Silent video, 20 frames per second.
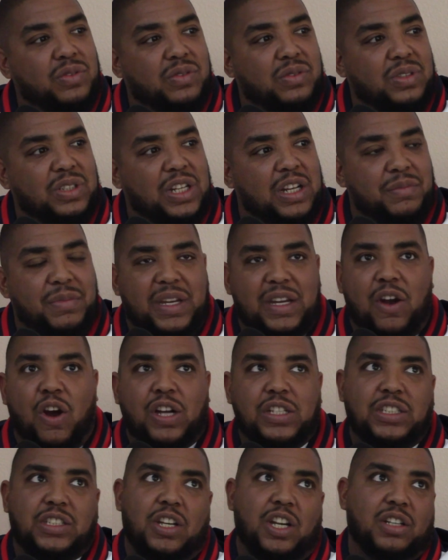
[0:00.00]
You know what I mean? Our
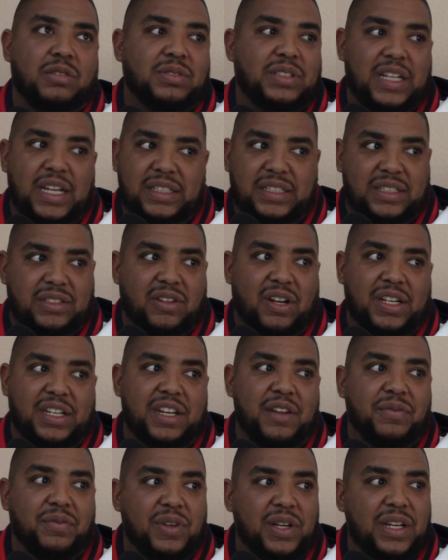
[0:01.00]
circumstances are
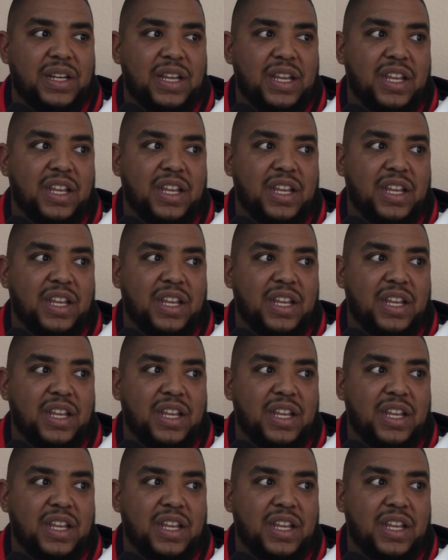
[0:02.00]
different.